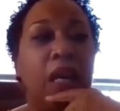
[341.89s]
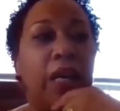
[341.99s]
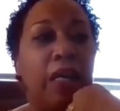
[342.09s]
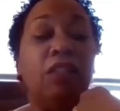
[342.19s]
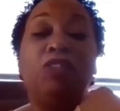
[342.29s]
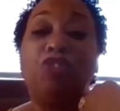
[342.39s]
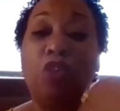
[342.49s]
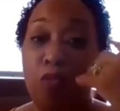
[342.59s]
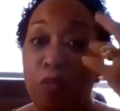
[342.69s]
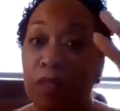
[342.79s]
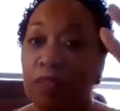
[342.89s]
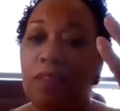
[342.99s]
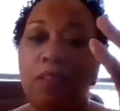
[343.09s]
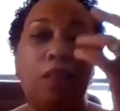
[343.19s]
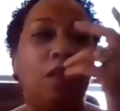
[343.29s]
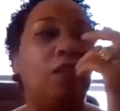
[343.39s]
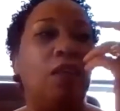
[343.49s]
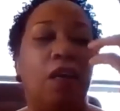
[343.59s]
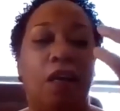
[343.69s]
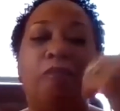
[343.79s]
And so once again,
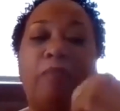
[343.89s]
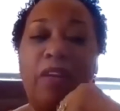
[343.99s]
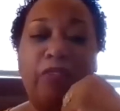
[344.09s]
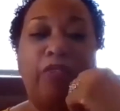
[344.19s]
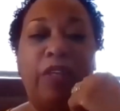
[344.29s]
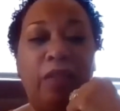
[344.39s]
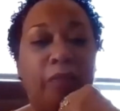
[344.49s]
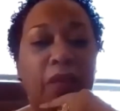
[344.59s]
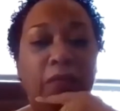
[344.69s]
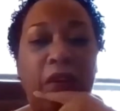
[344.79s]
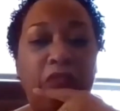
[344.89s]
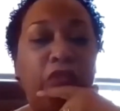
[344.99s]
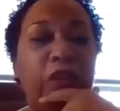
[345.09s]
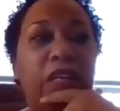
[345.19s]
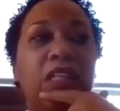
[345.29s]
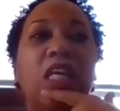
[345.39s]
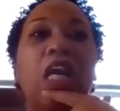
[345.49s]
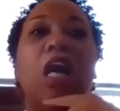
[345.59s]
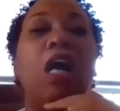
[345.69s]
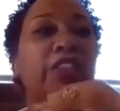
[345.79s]
uh, my friend, being my friend,
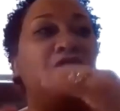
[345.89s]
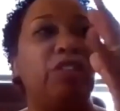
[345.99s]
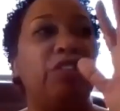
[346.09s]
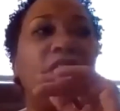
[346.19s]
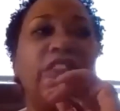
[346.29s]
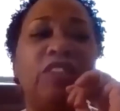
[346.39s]
uh, she saw her.